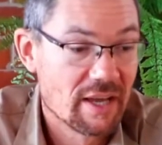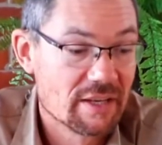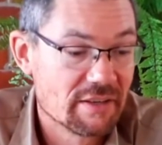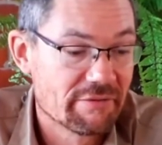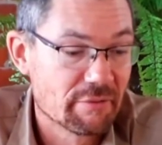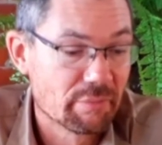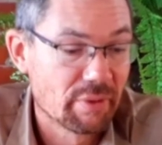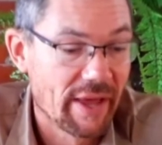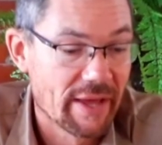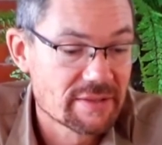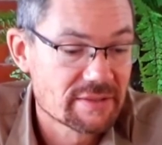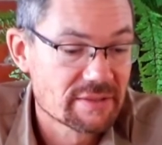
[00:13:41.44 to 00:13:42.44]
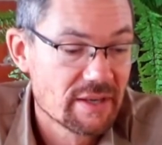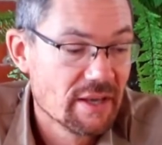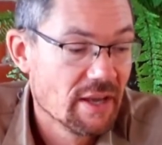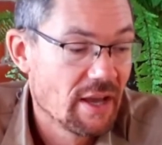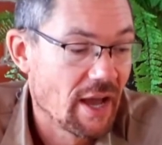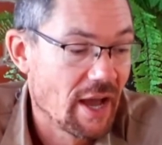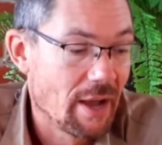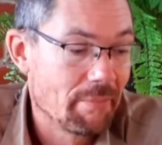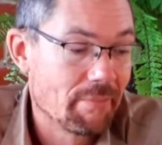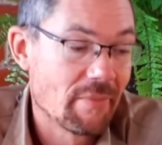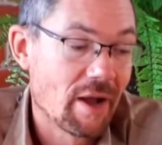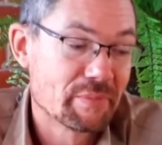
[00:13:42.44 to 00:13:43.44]
different plants.
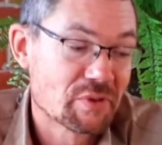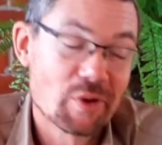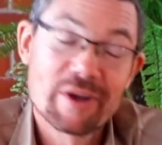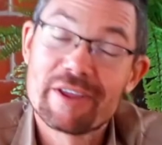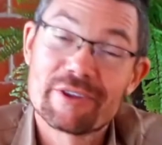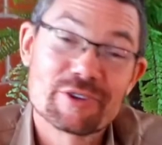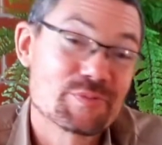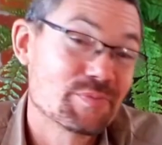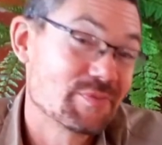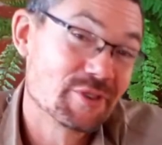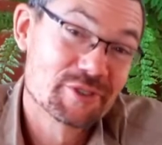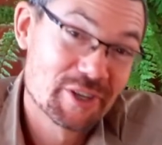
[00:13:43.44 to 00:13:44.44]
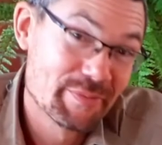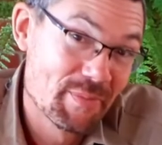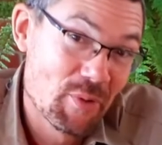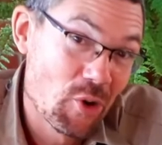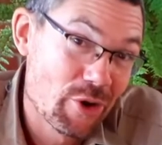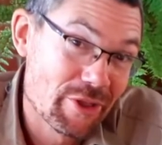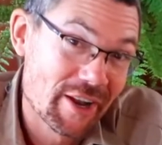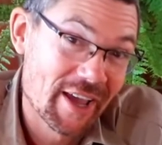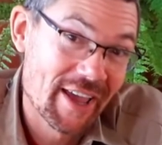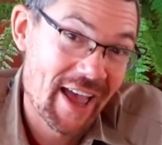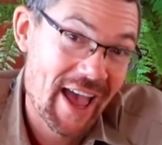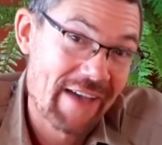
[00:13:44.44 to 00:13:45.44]
I'm sorry, there's going to be more that
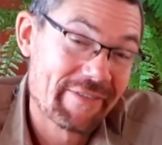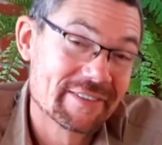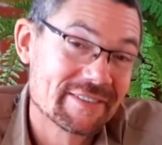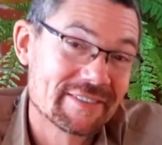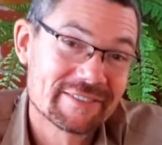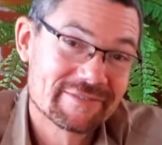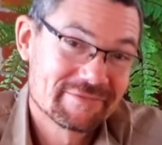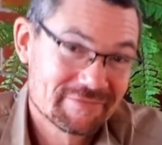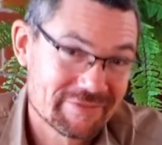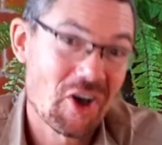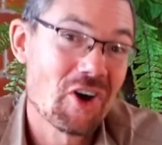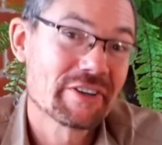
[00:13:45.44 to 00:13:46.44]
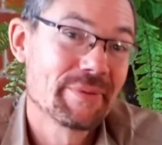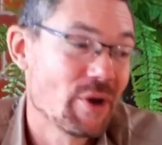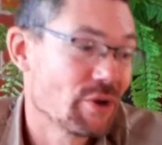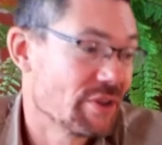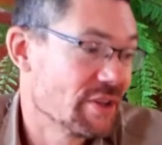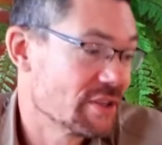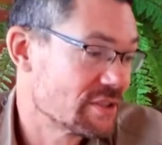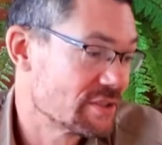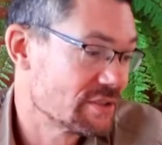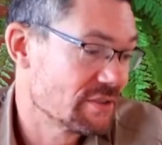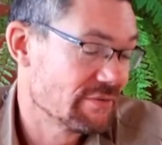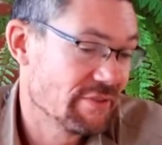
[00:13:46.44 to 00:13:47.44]
I haven't talked about in
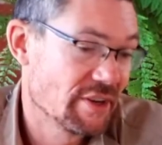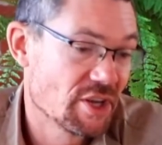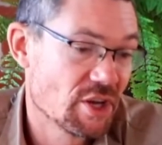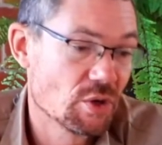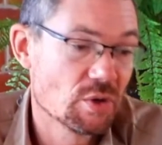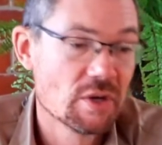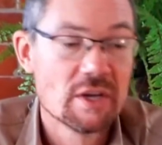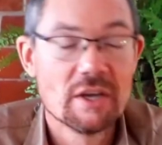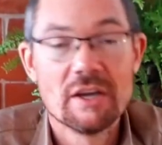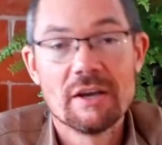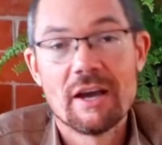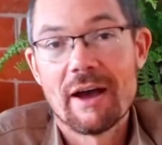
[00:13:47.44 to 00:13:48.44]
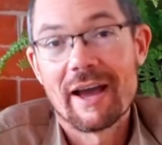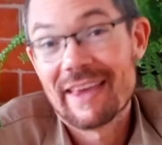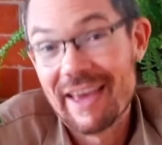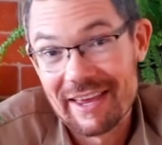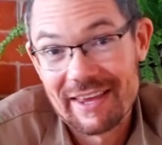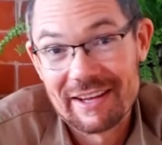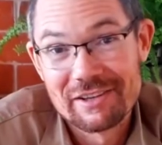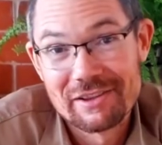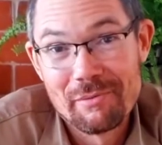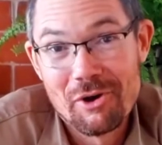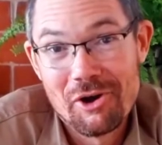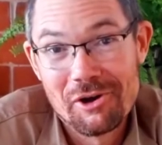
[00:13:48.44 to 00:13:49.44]
this video. I can't get to
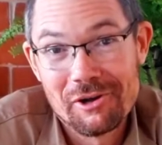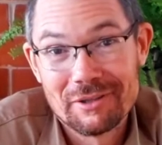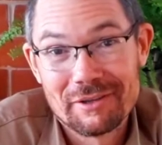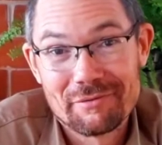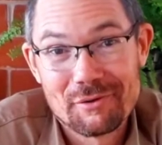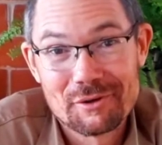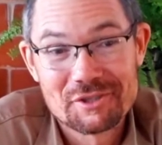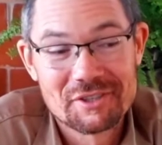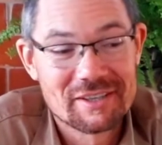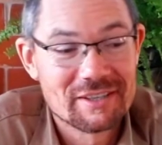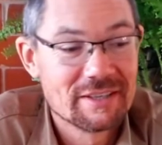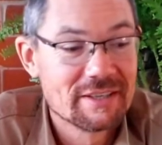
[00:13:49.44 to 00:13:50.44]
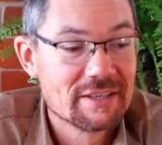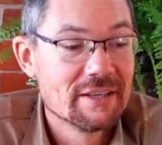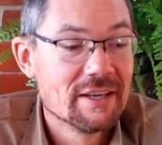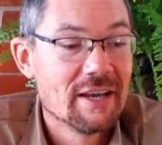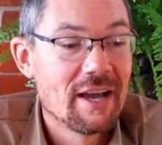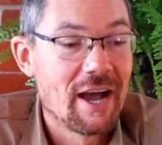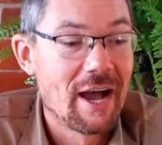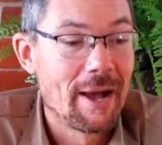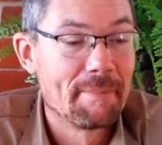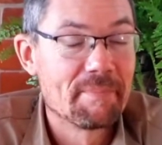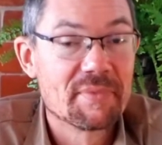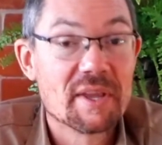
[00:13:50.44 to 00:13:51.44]
them all, unfortunately.
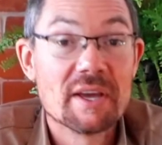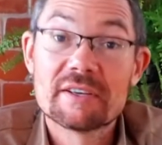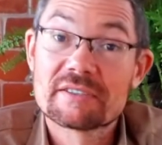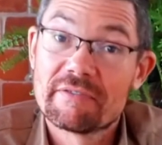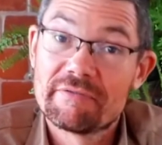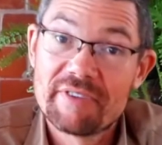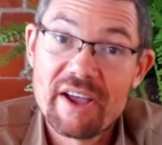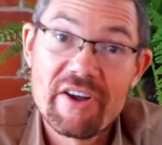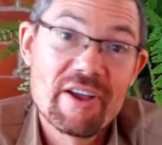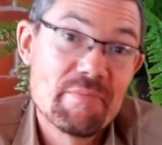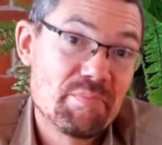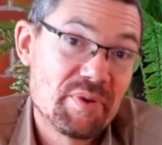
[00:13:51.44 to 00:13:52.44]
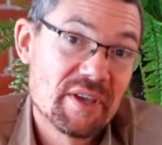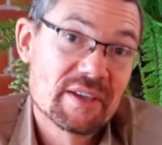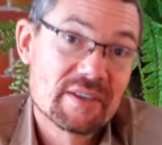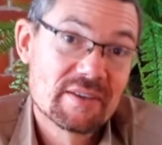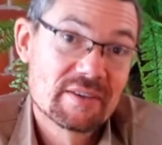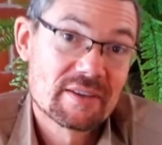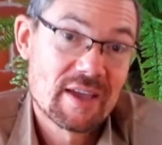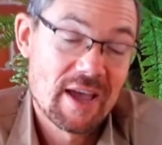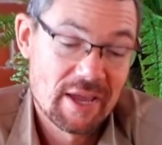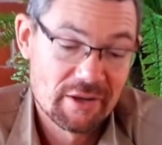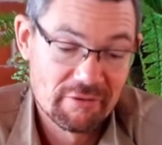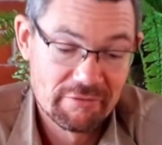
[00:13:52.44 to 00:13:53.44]
It is a very big
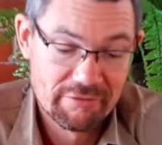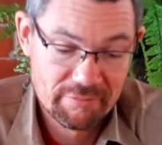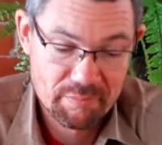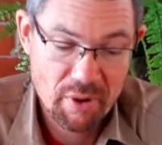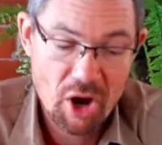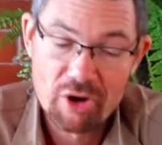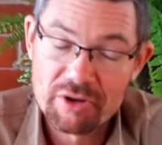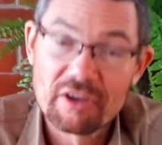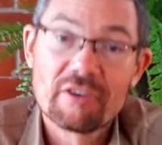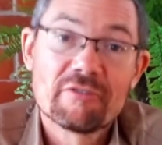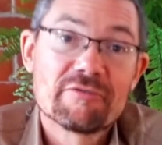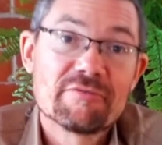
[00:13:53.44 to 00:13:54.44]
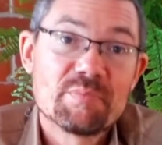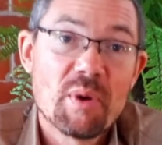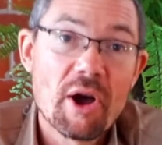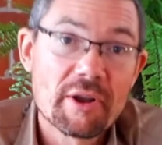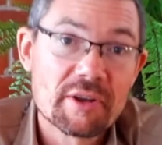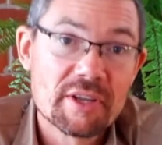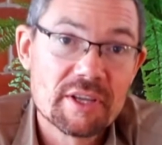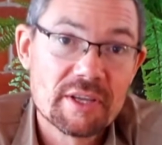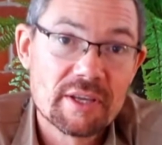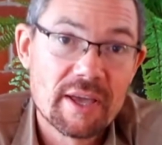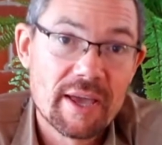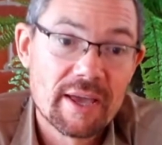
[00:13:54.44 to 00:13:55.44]
kind of part of
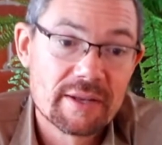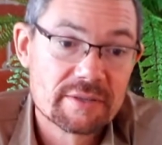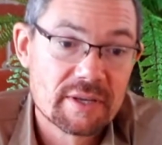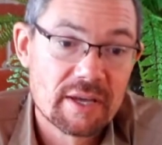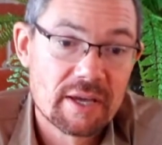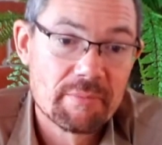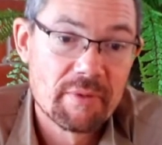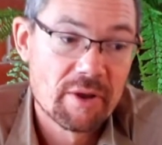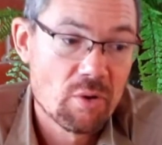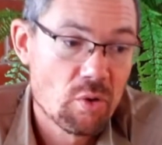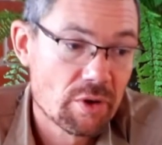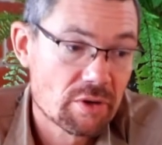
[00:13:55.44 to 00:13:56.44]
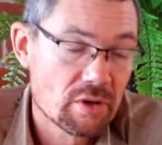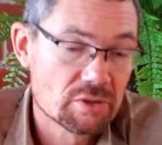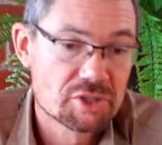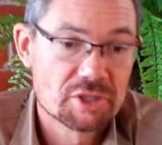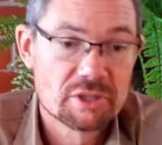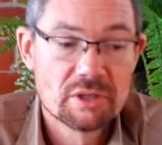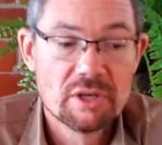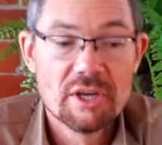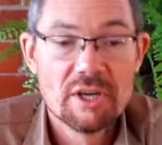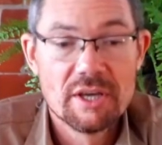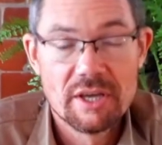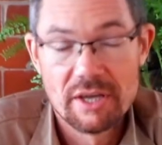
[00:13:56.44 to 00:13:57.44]
botany and horticulture
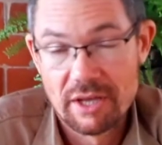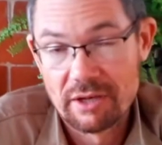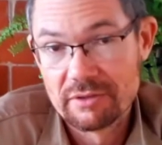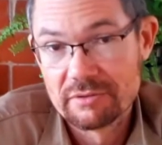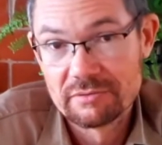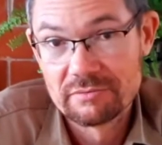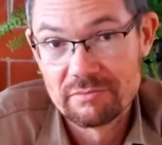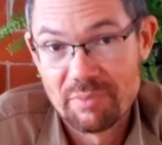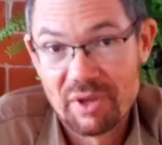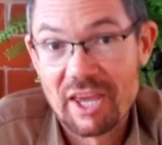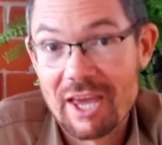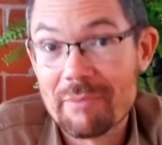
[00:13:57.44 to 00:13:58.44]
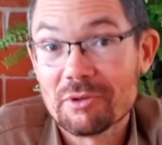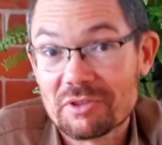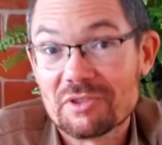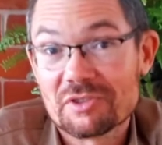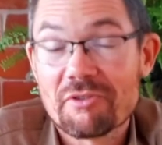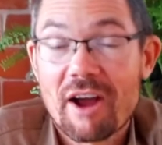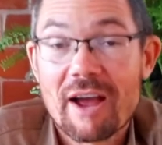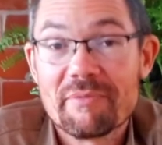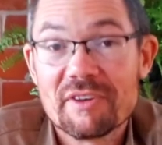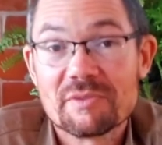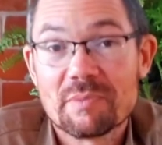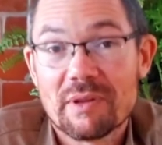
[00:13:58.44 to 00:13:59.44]
in being able to describe
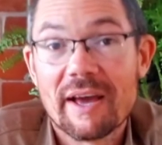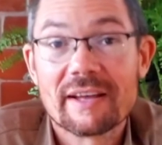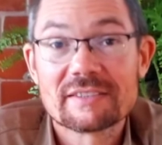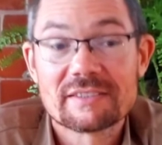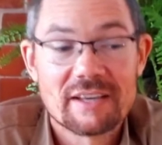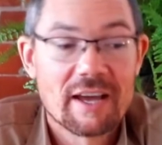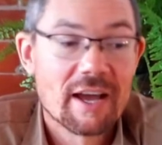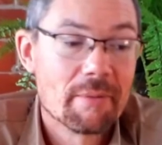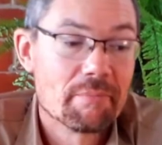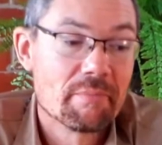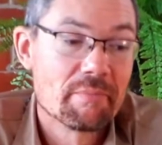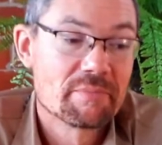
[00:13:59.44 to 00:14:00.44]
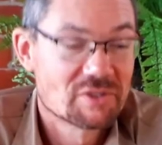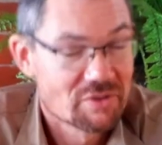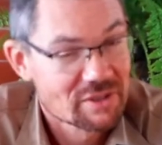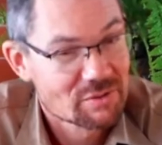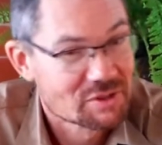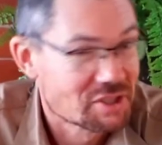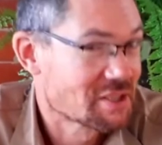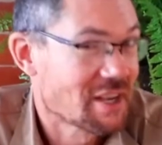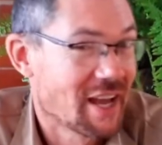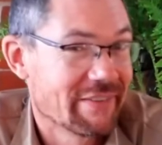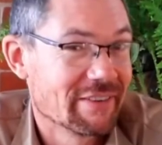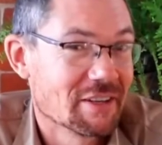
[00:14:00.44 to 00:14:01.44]
these plants. So this was just
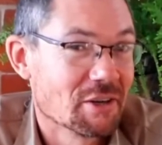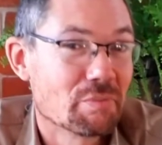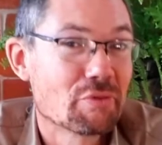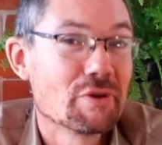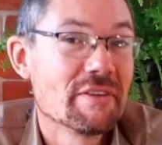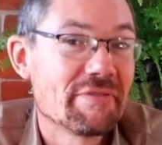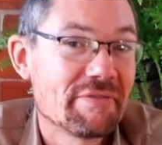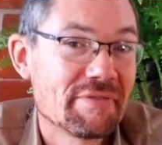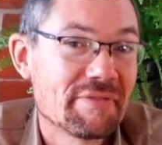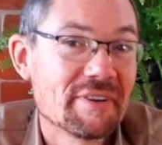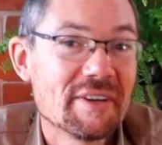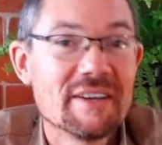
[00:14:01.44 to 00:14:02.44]
kind of a little brief